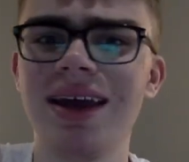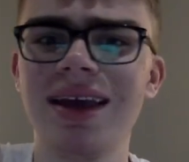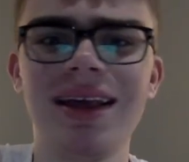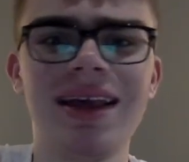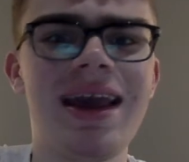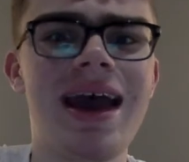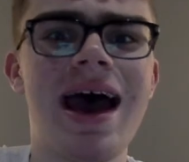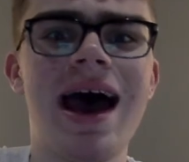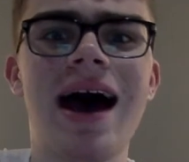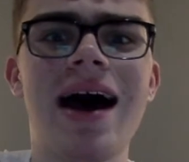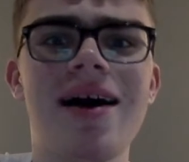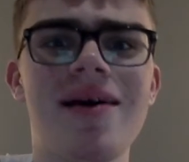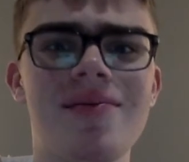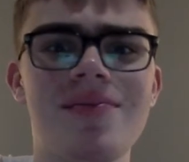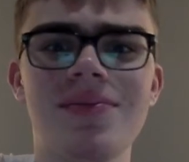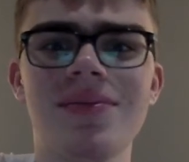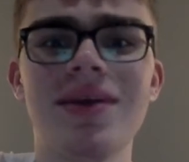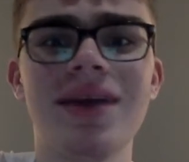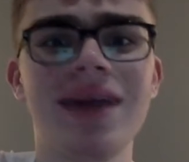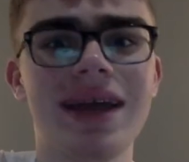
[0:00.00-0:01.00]
yeah,
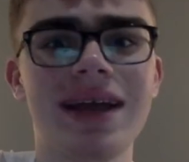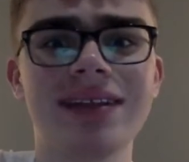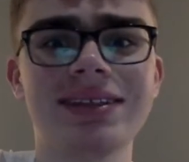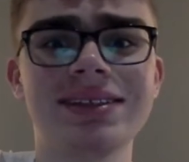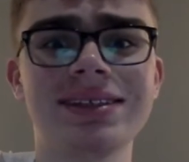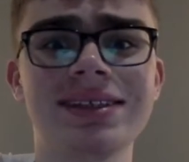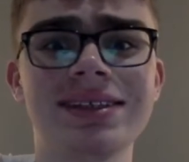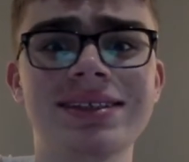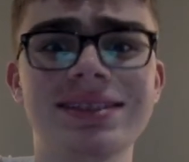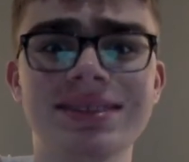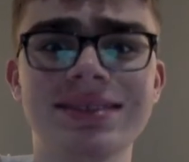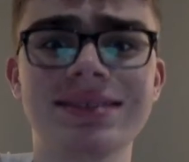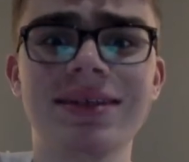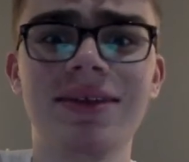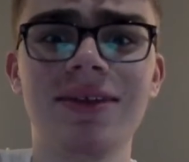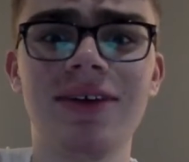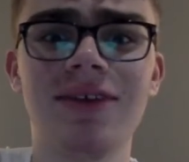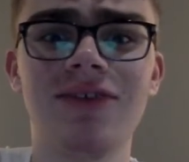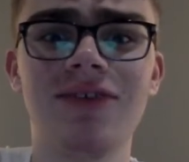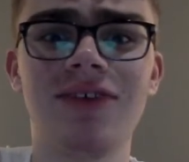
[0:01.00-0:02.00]
it's a
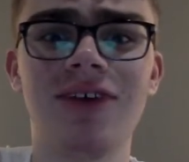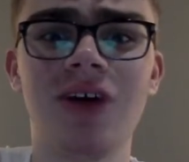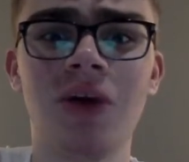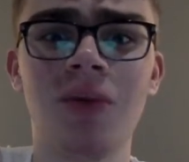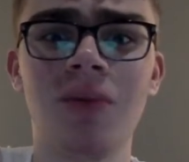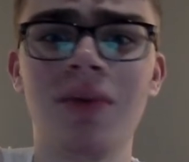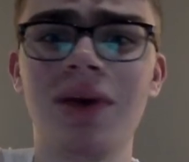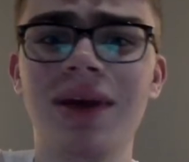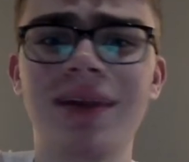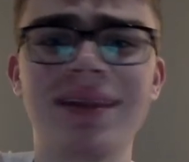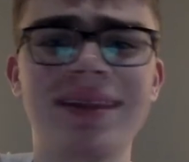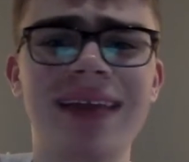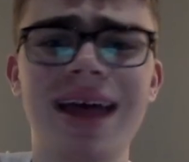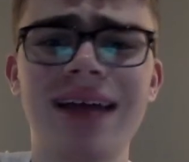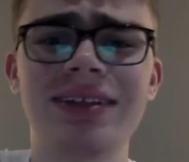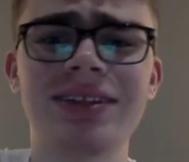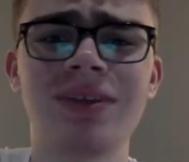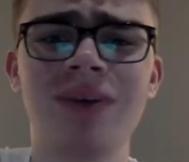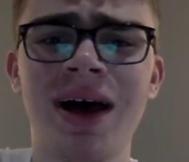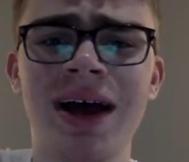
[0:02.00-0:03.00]
silly film, but
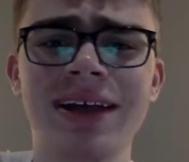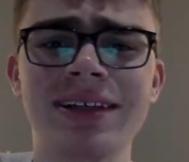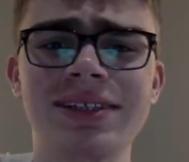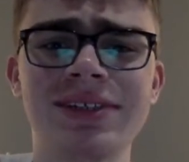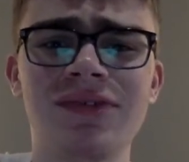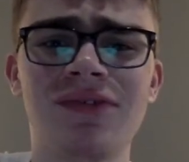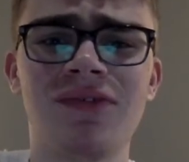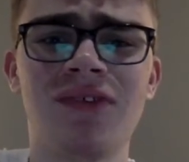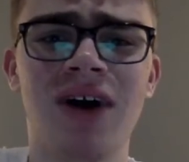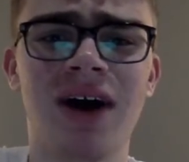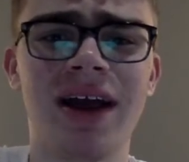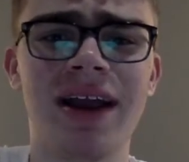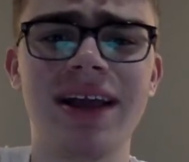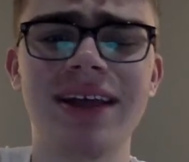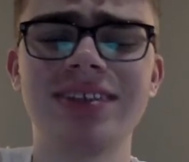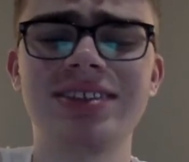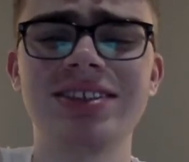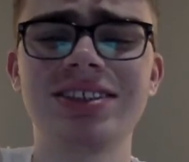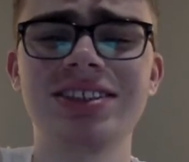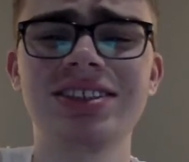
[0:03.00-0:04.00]
that's why it's fun.
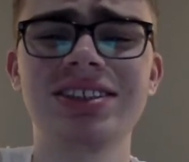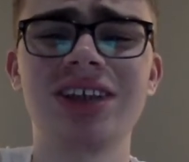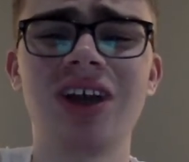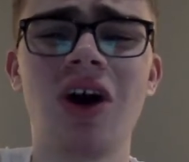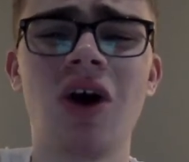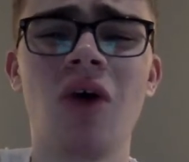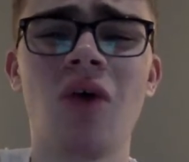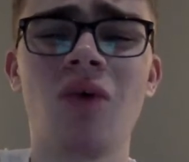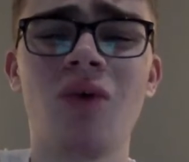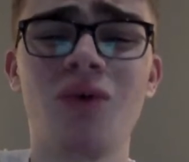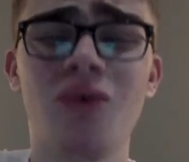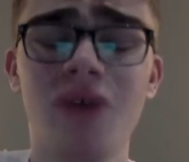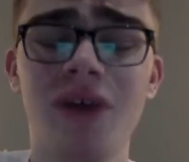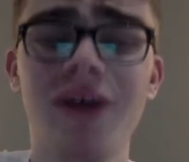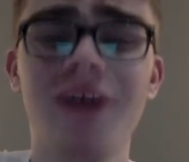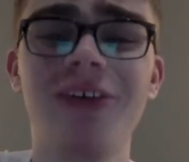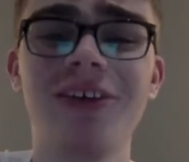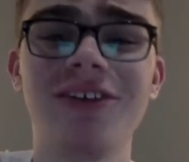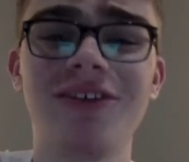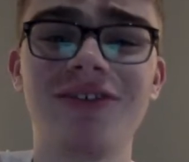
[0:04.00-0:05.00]
It's just a
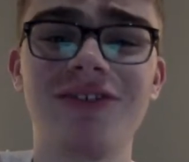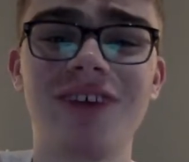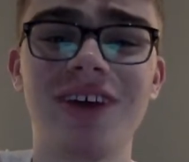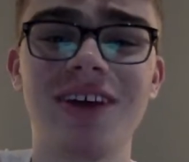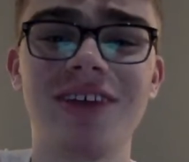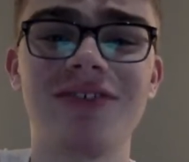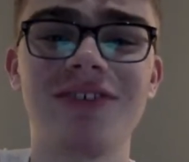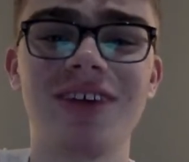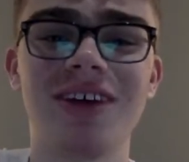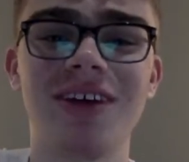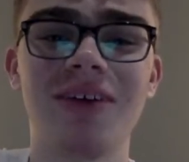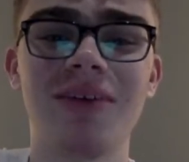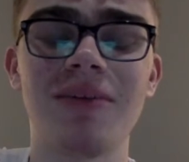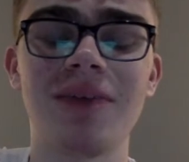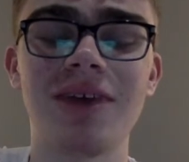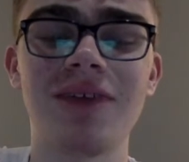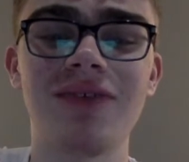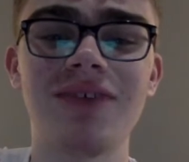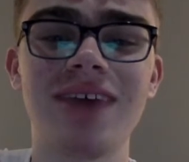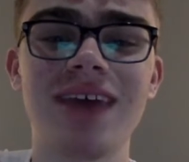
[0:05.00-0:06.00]
really fun film.
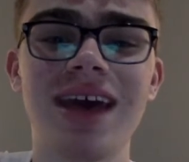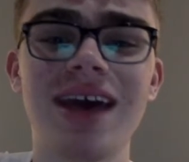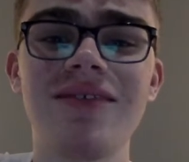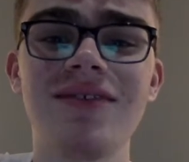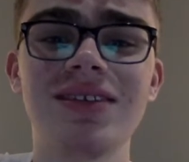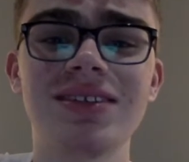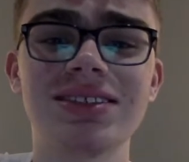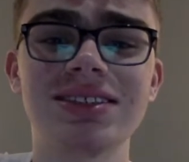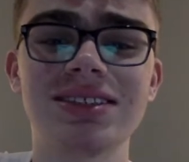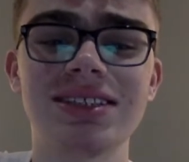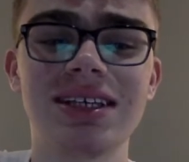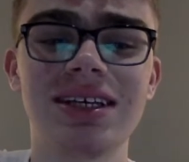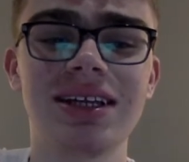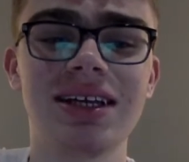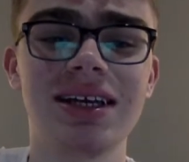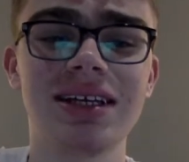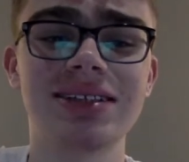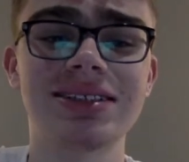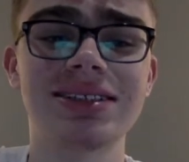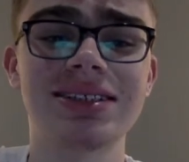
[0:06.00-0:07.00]
If you haven't seen
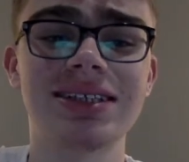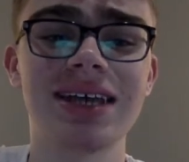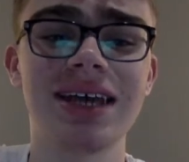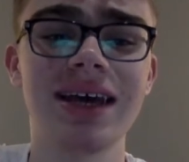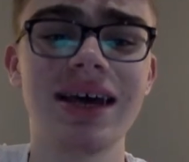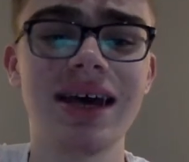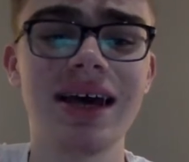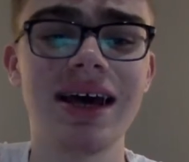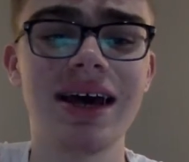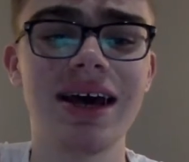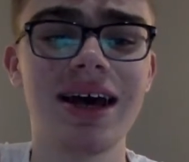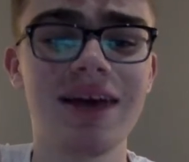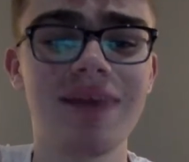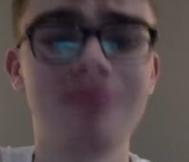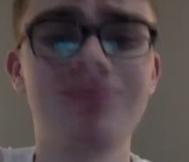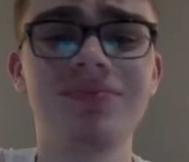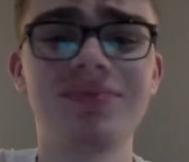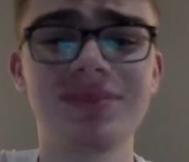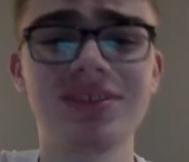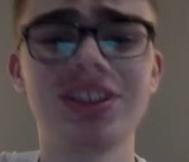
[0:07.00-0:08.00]
it,
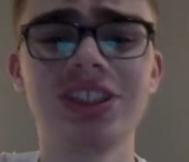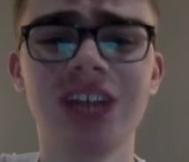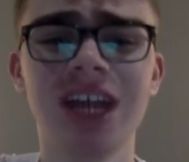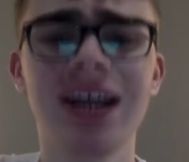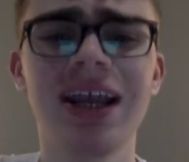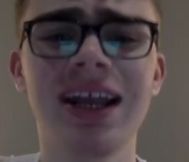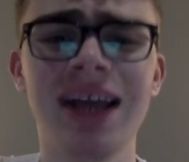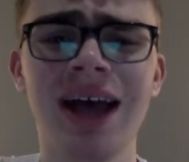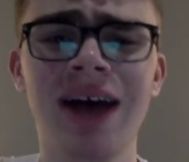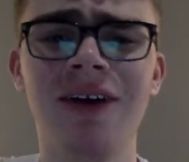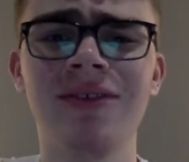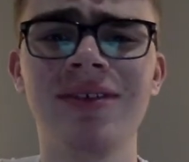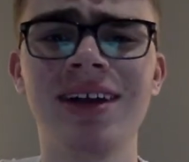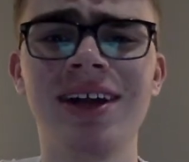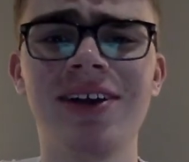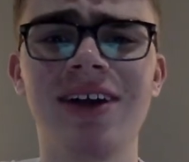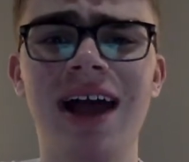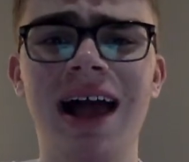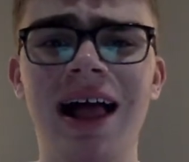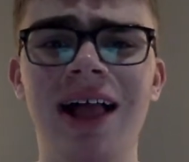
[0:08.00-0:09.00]
check it out
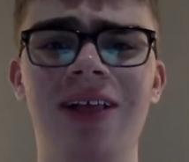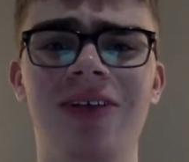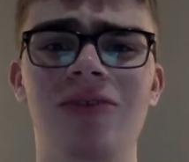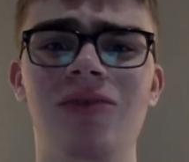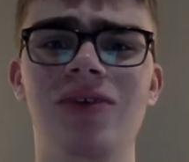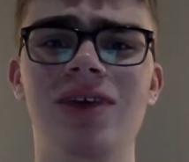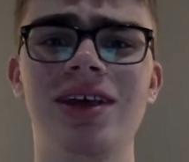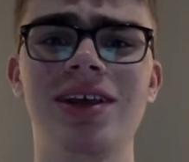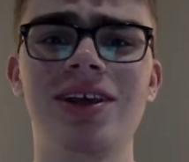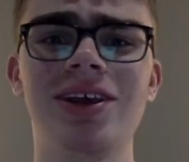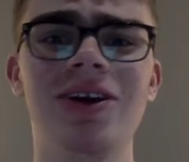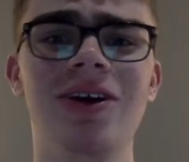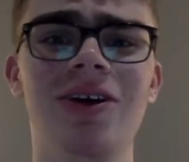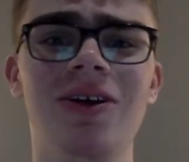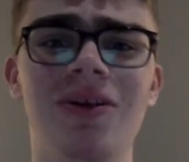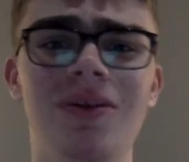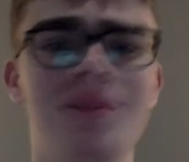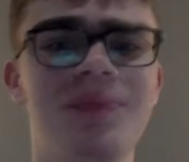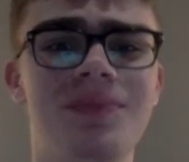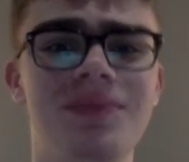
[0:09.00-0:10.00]
near Halloween.
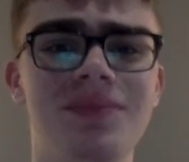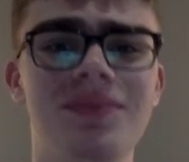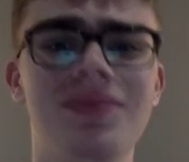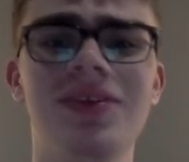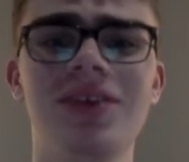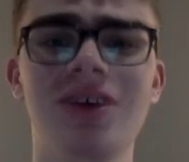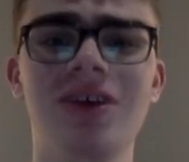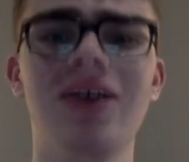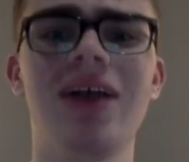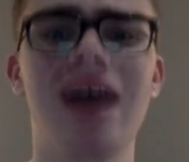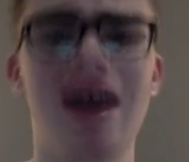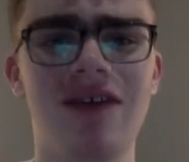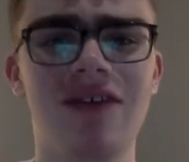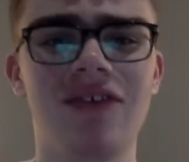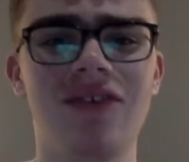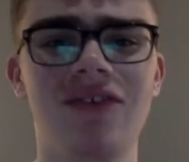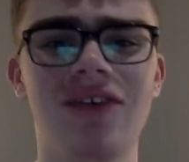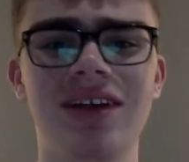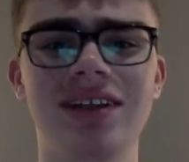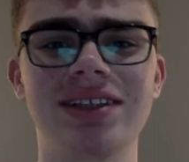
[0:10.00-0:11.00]
You'll have a
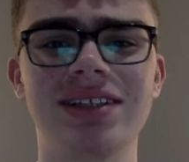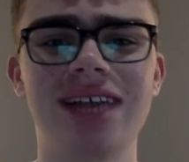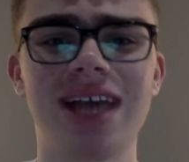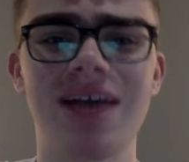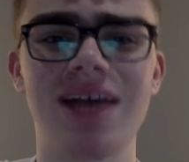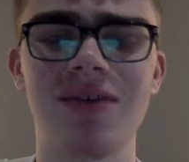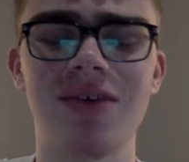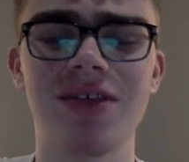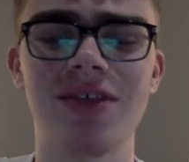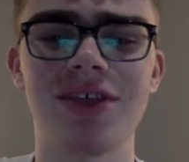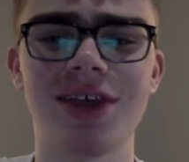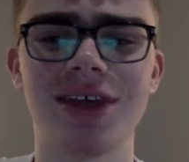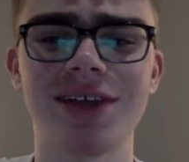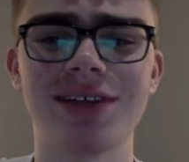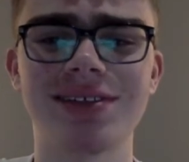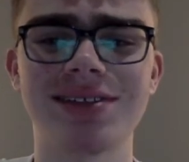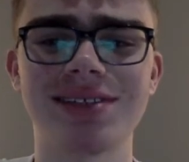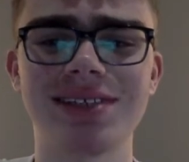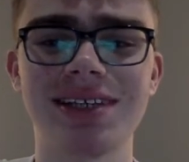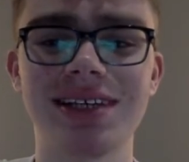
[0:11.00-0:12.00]
fun time with
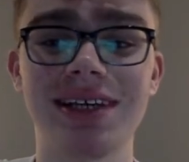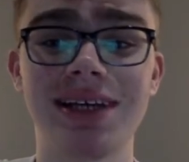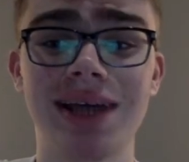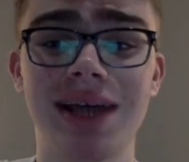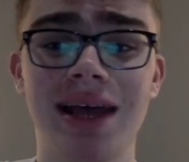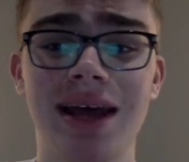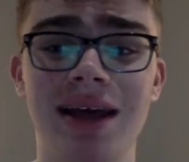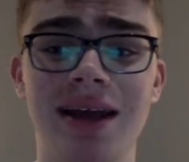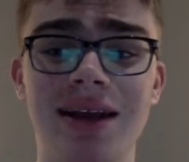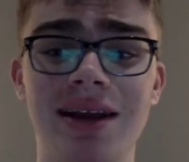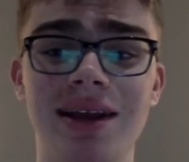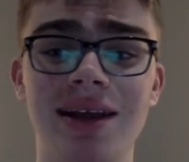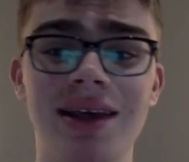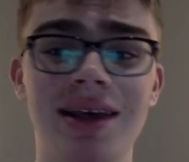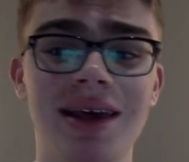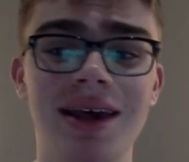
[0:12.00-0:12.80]
it. And,